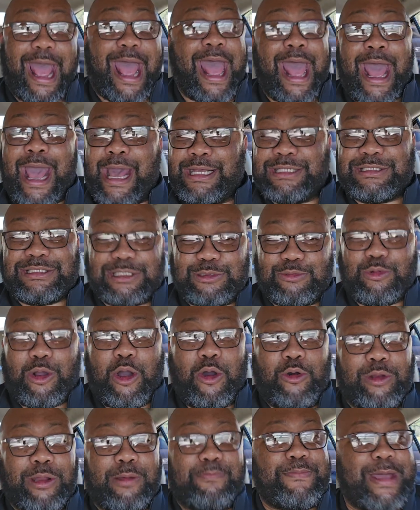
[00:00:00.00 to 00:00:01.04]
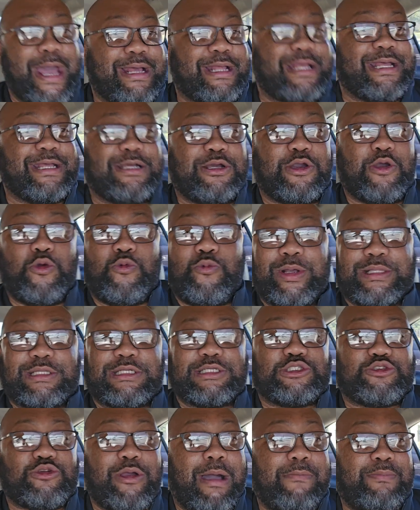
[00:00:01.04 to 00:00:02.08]
eyes just rolled up back, and Goo went to
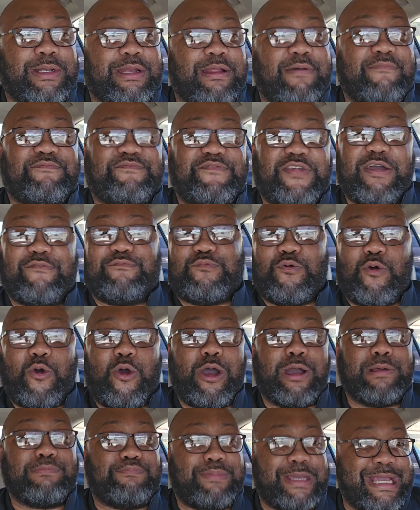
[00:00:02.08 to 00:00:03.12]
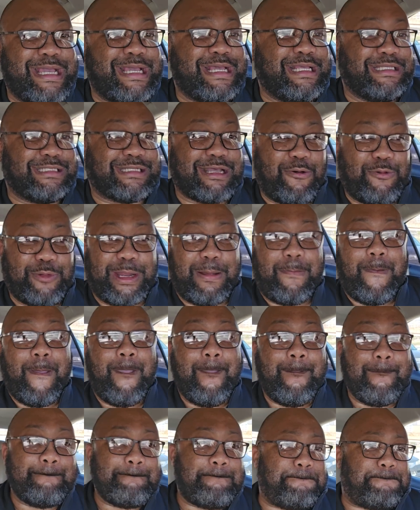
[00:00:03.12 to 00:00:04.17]
dropping them fifth ward bees on him.
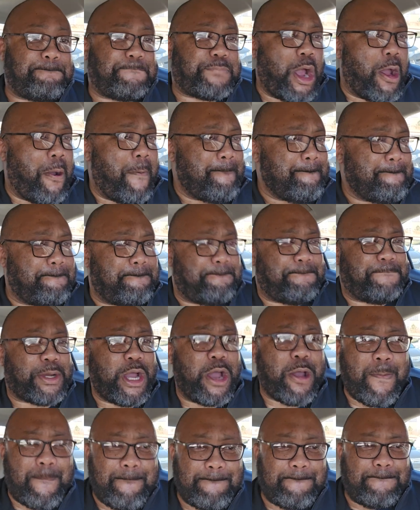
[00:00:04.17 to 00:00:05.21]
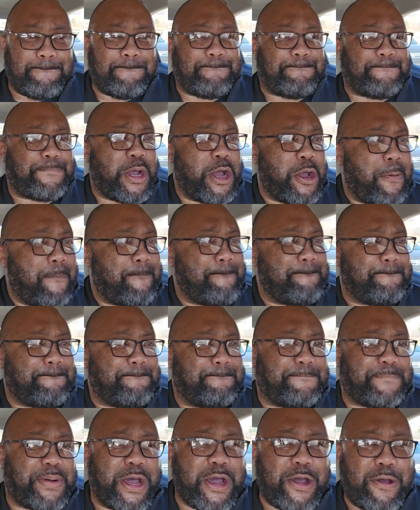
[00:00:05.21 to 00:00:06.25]
Boop, boop, boop,
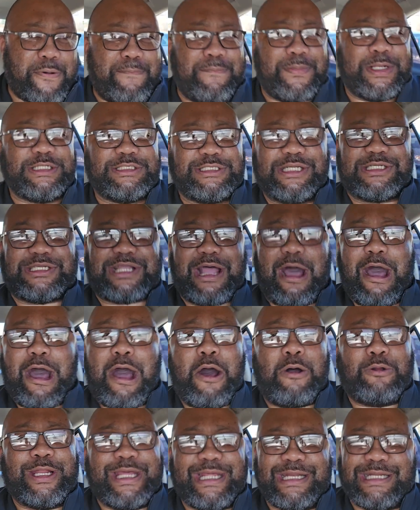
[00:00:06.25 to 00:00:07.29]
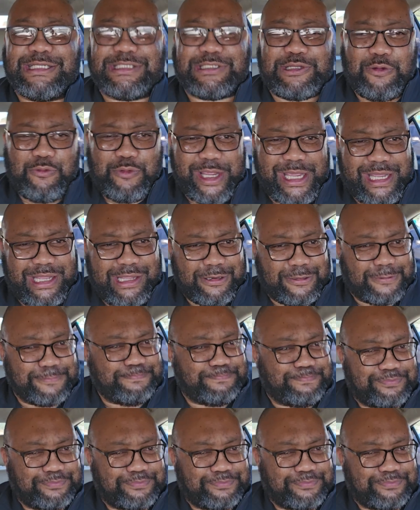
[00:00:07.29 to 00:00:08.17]
boop. That's all in his grill.